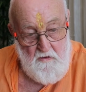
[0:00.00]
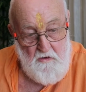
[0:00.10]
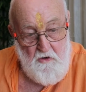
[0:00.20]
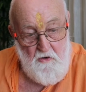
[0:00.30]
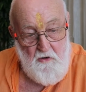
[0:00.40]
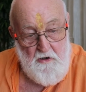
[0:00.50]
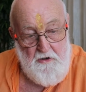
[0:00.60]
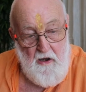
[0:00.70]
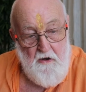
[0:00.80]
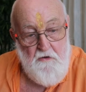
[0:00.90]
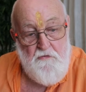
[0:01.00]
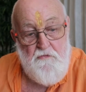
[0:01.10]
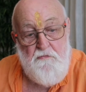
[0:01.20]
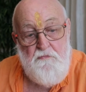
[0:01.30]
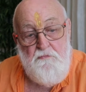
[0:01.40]
In the early
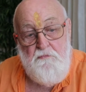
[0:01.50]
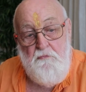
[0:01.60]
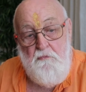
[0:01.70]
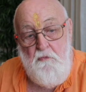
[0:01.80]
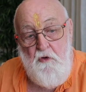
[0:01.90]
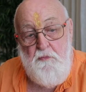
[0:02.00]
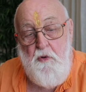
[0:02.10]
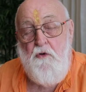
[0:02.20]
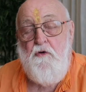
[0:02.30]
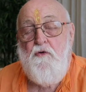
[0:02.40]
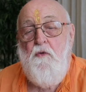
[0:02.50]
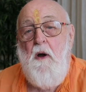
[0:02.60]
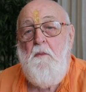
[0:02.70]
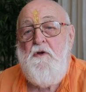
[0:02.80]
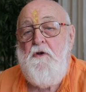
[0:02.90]
days with Puja
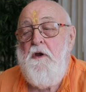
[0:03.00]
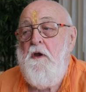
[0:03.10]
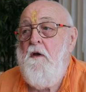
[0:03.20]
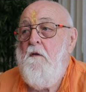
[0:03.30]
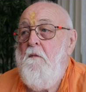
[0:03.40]
Swamiji,